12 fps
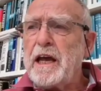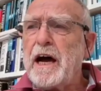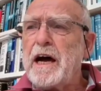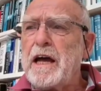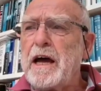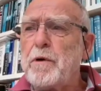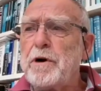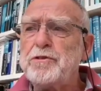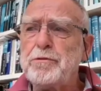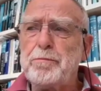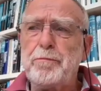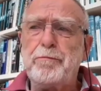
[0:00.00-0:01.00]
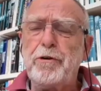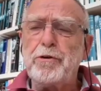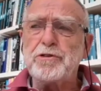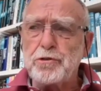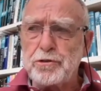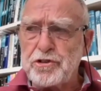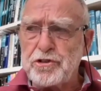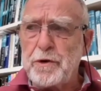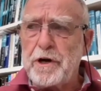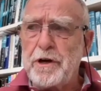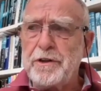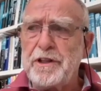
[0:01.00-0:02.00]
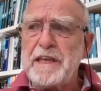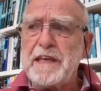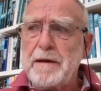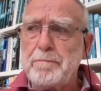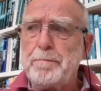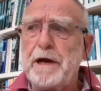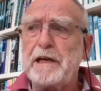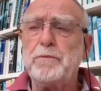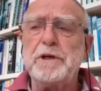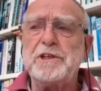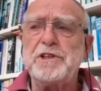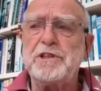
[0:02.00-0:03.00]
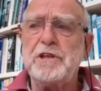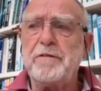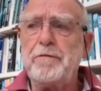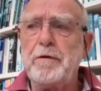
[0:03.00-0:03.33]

I want to focus also on the impact which